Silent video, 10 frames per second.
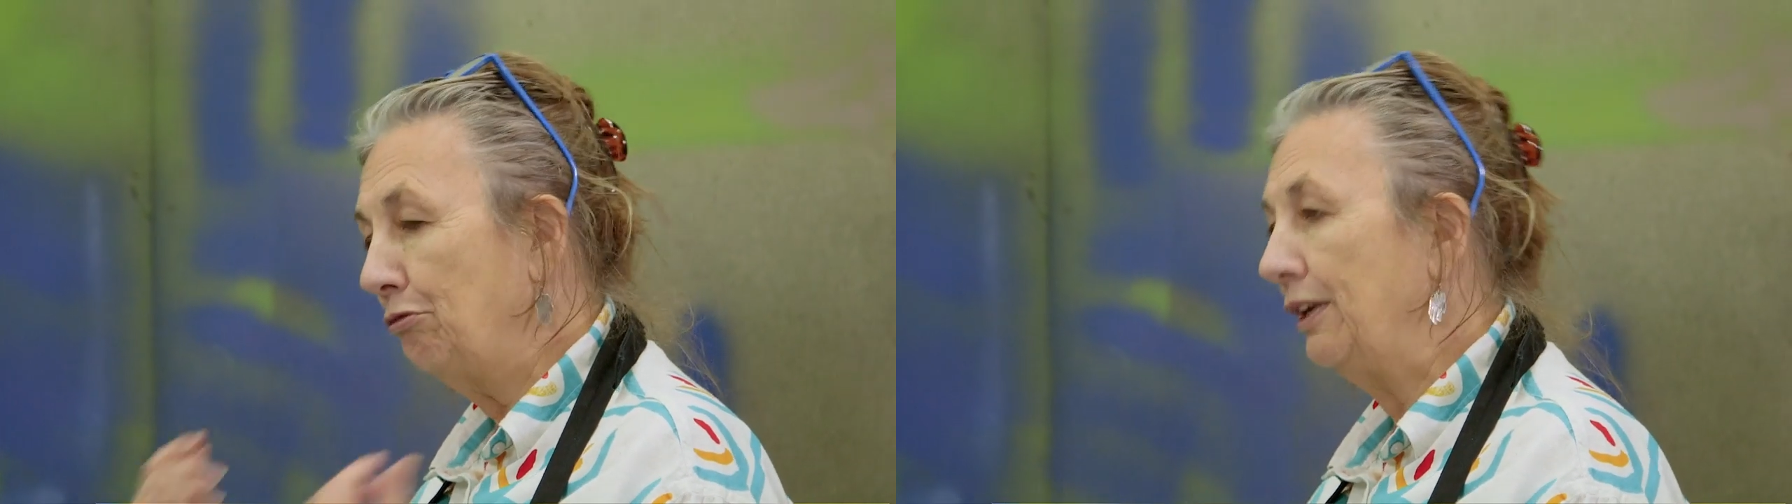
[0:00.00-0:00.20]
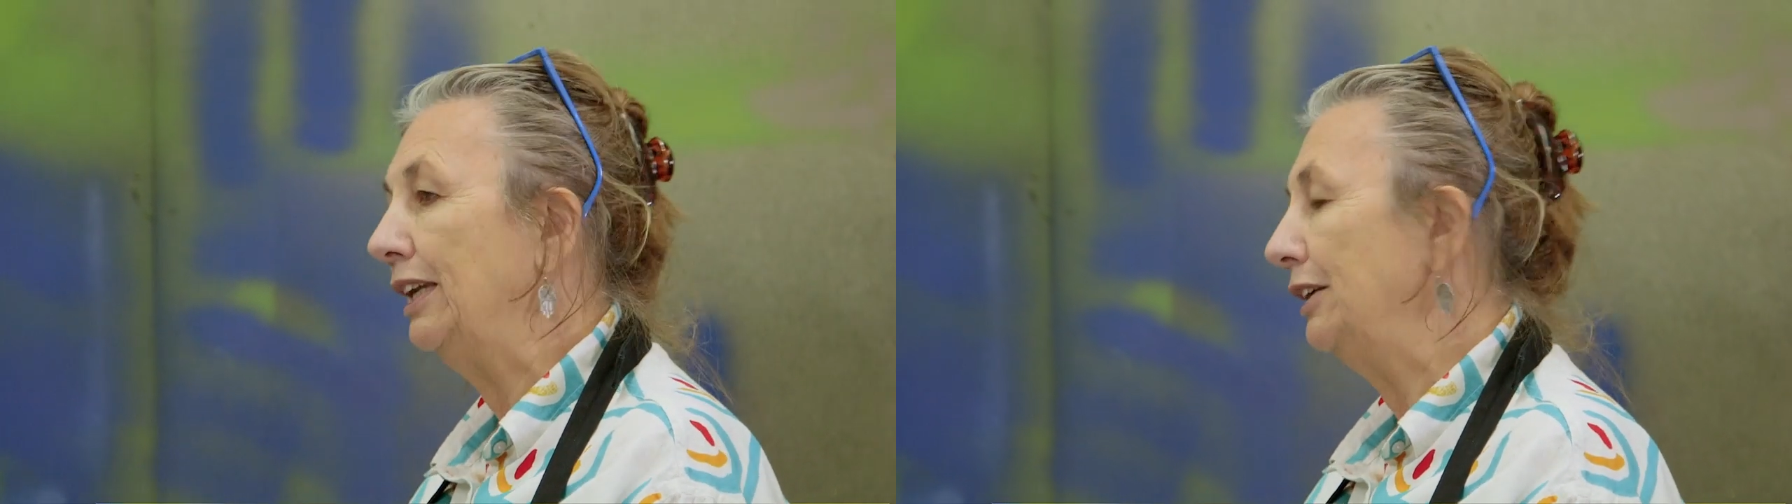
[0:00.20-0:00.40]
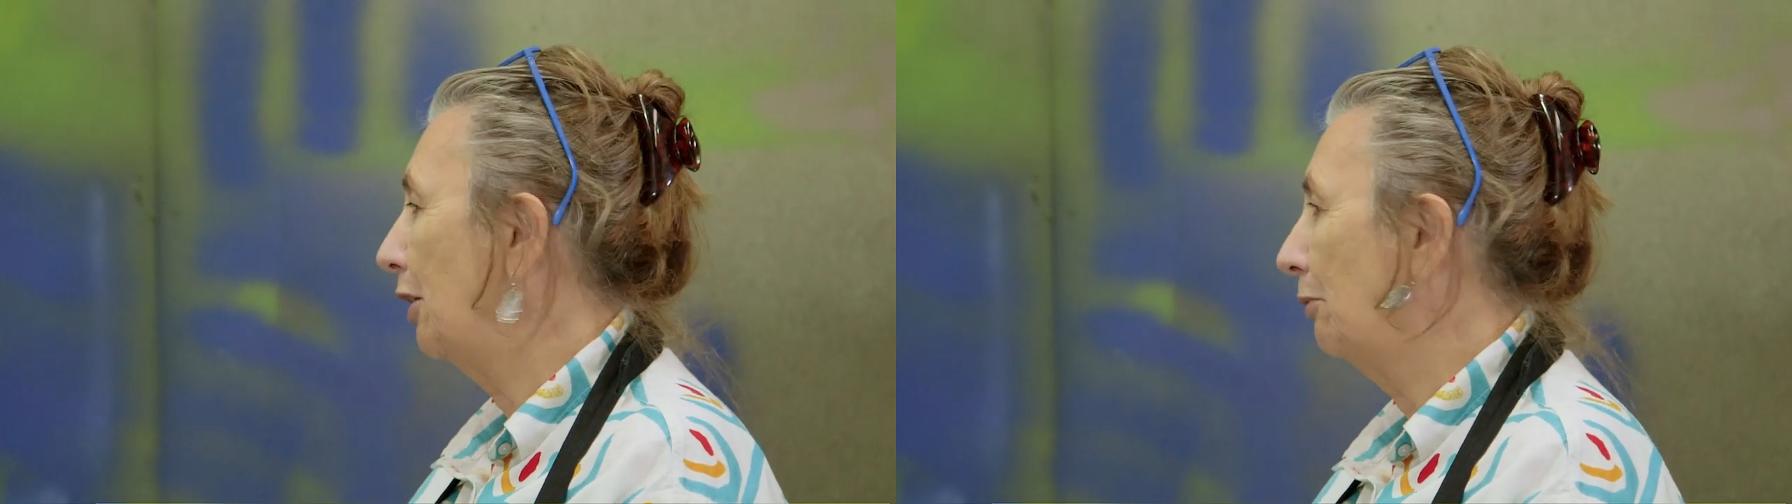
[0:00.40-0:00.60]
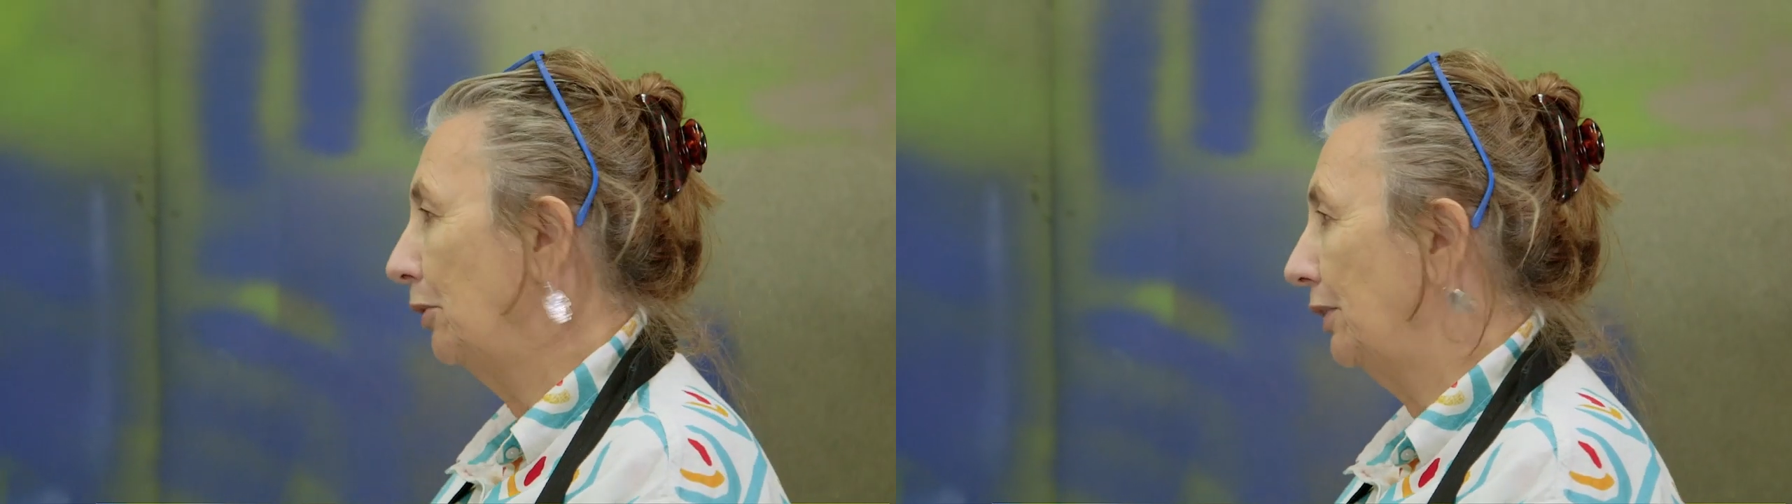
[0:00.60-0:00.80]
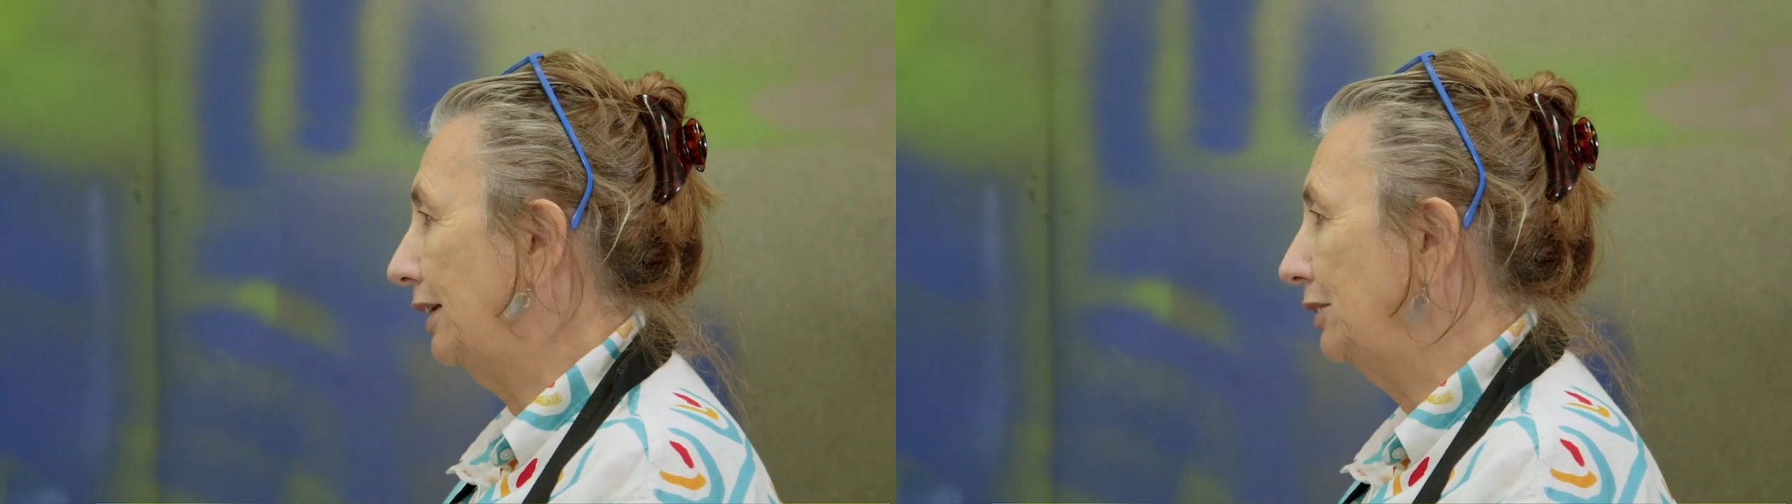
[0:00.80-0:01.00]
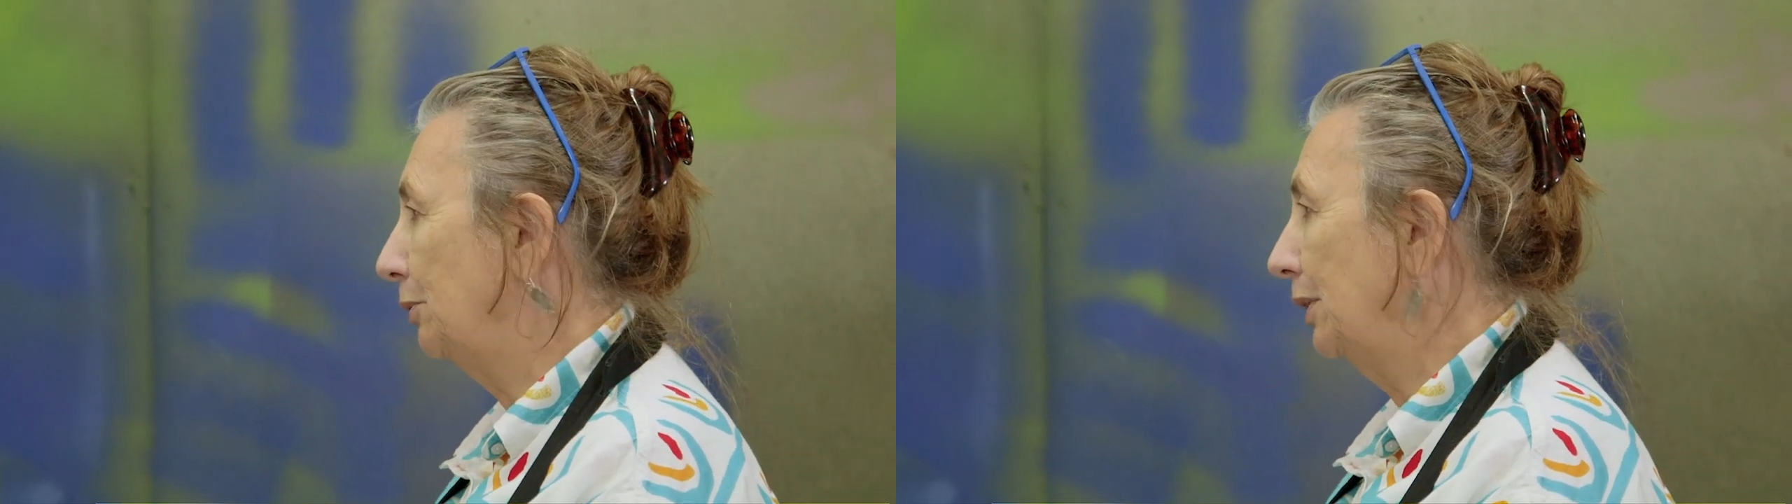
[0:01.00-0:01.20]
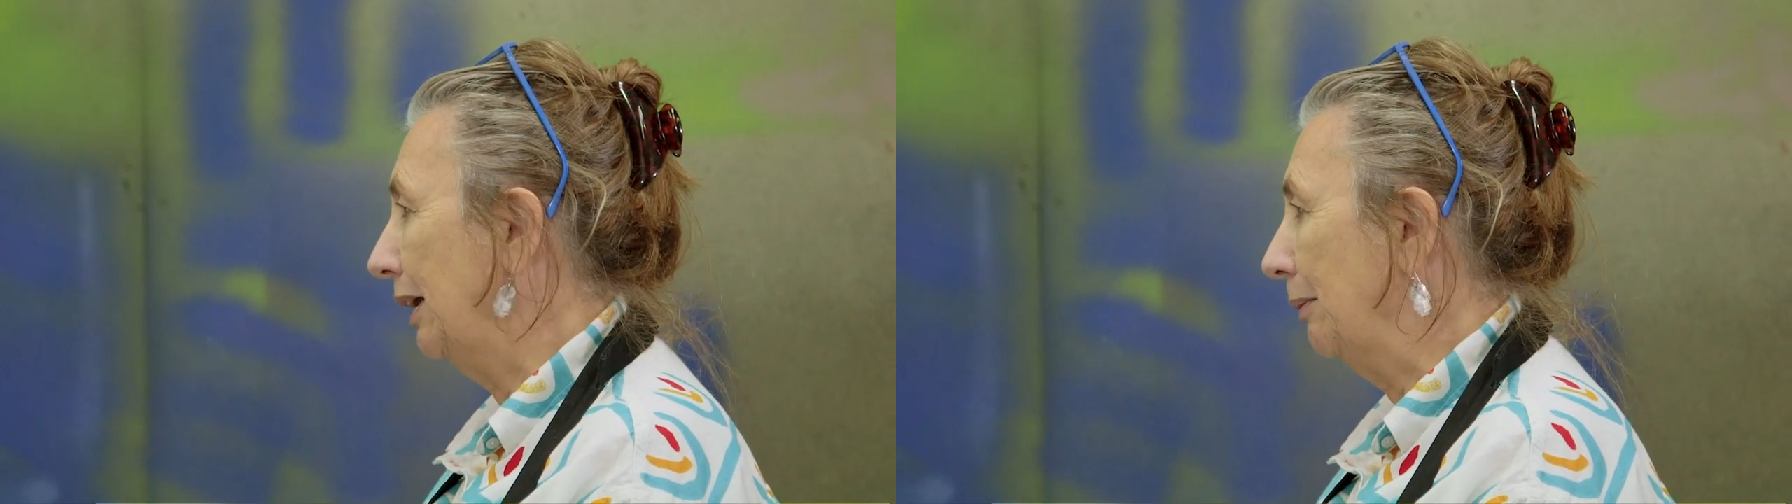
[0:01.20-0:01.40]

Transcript: really know what they're talking